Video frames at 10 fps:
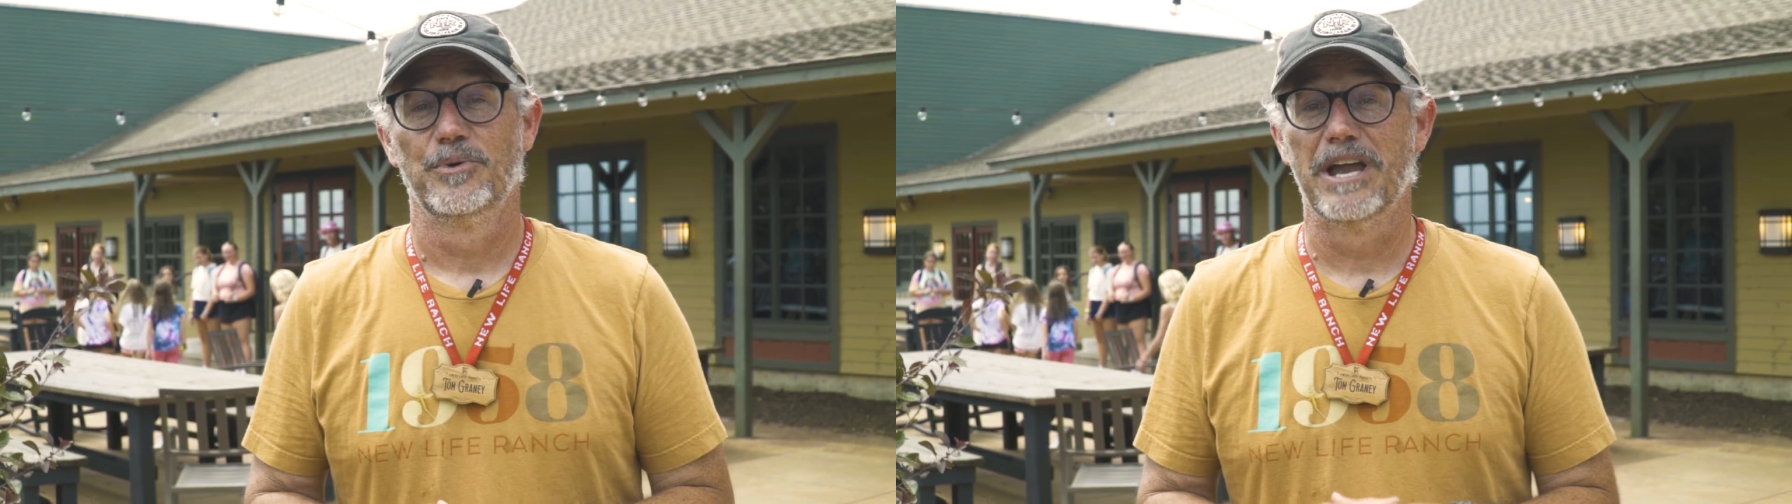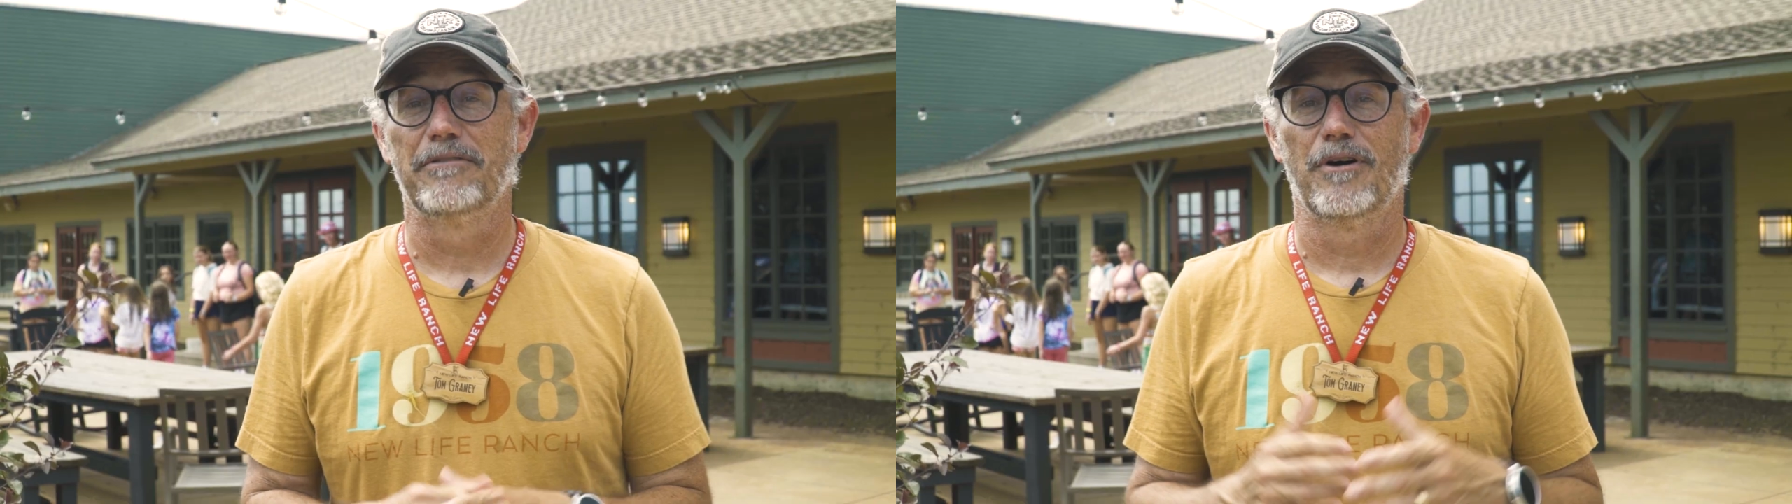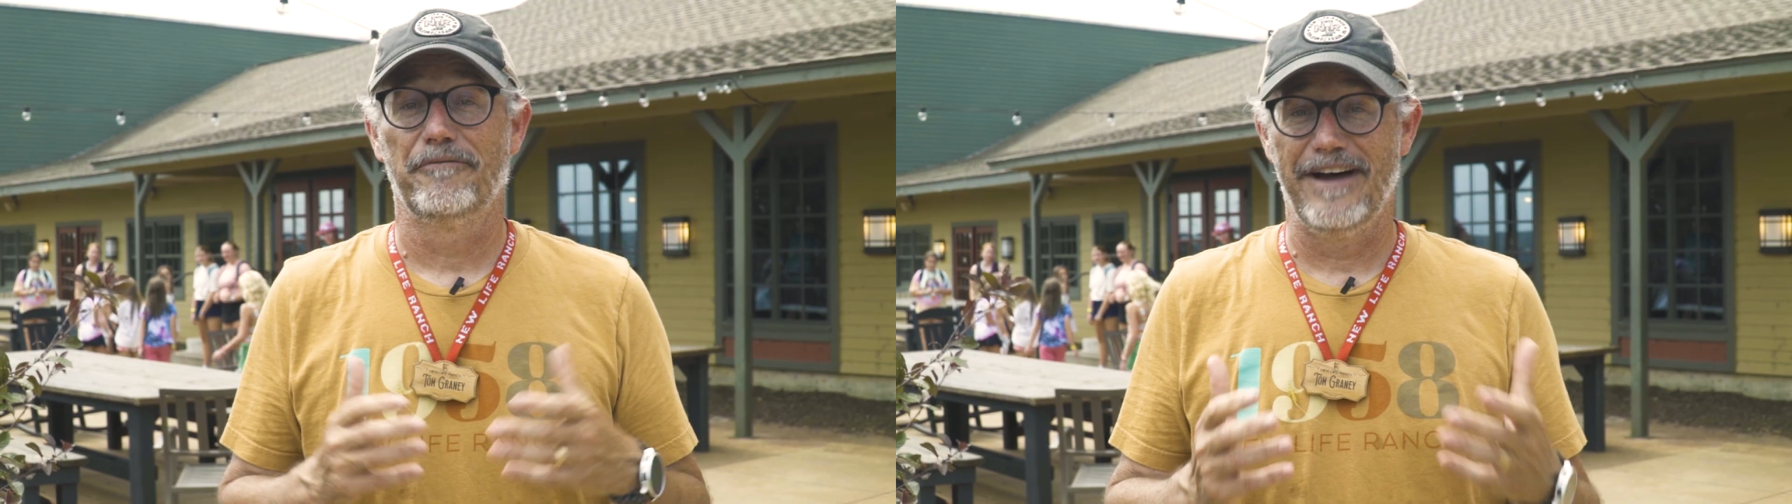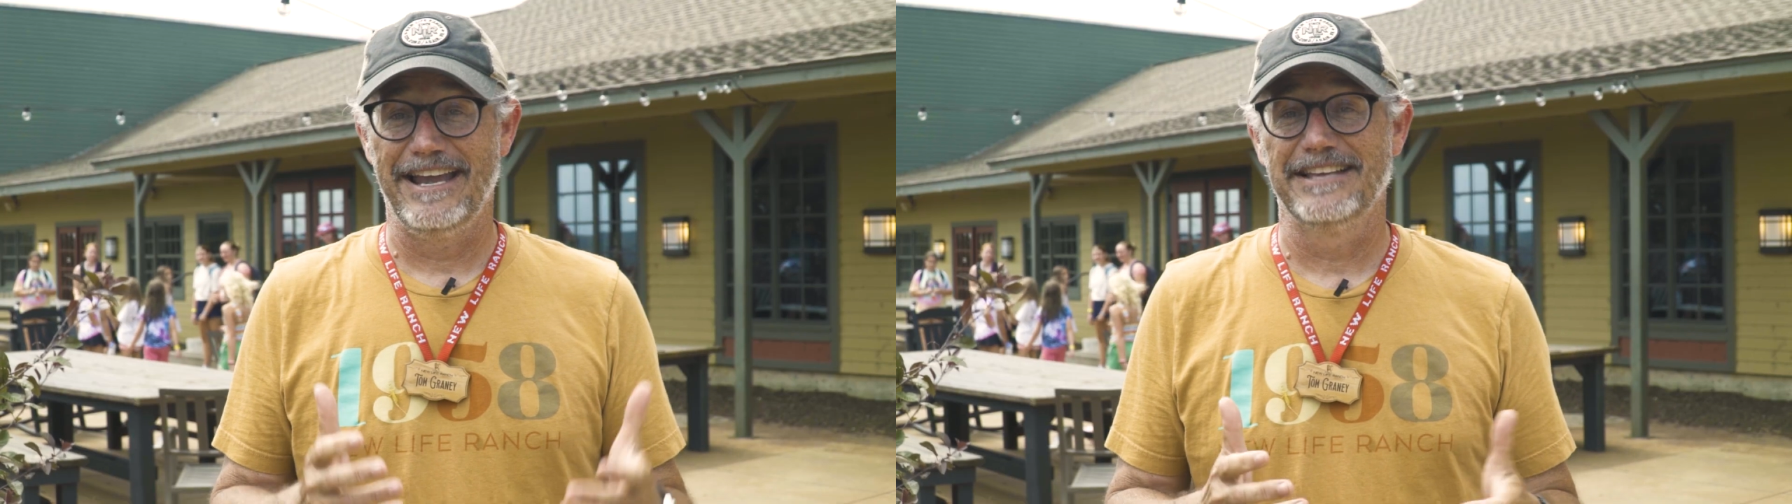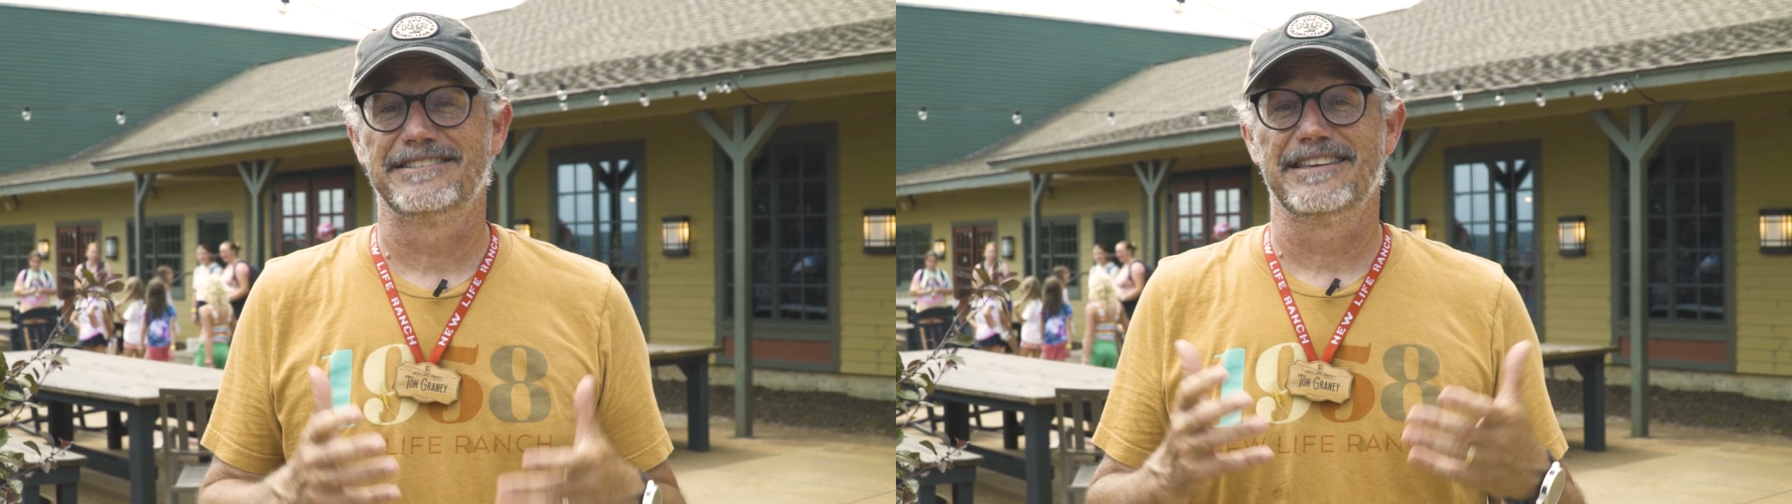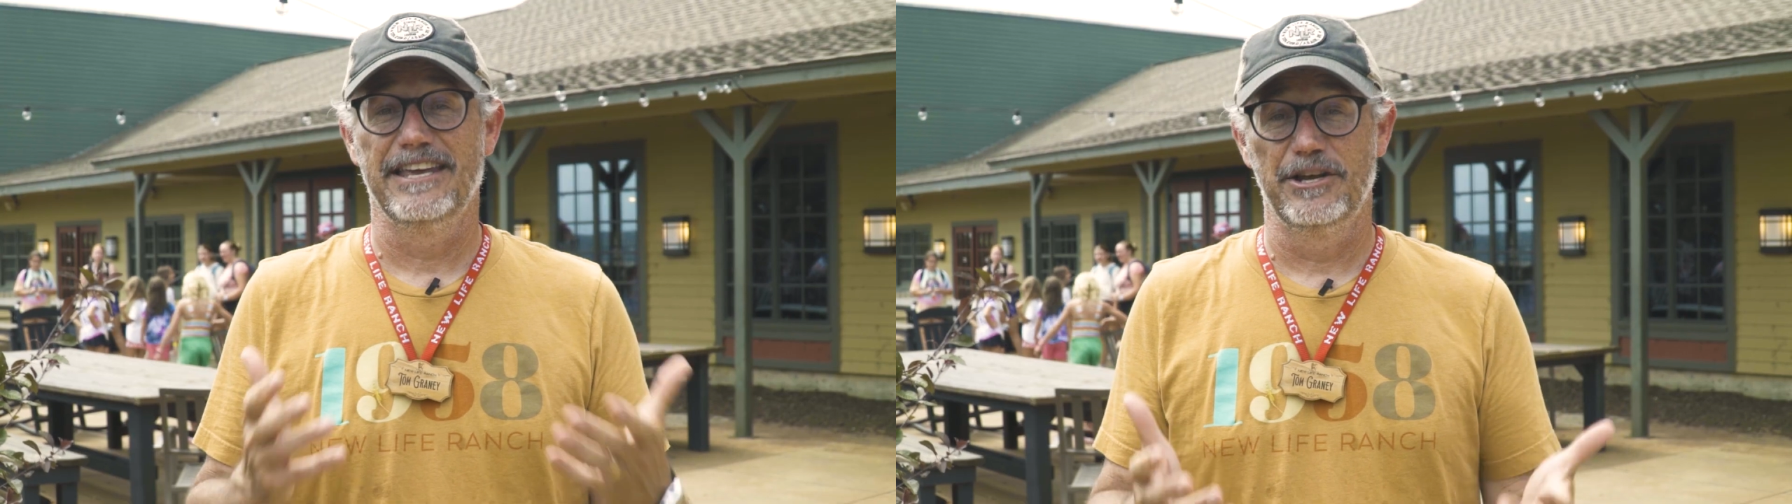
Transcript: We never want finances to